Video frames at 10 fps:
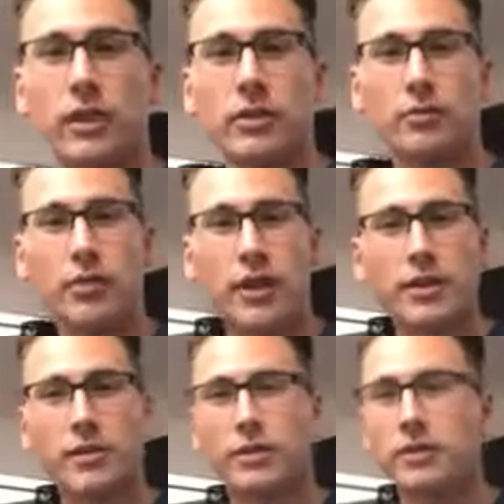and
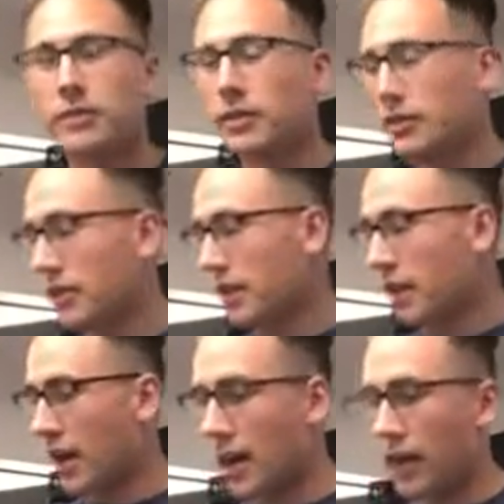aspirations,
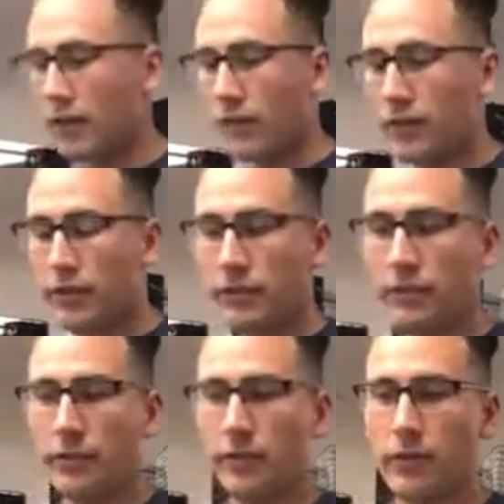and
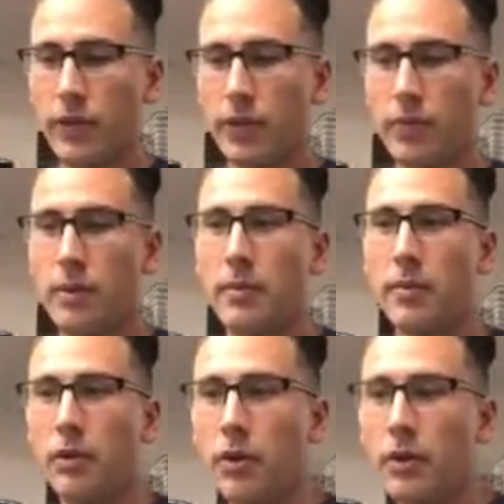feel a bit
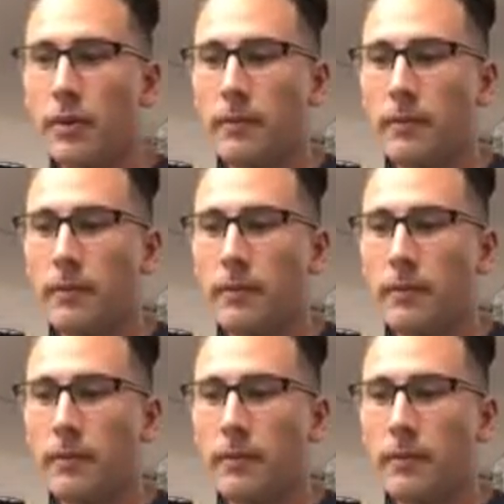more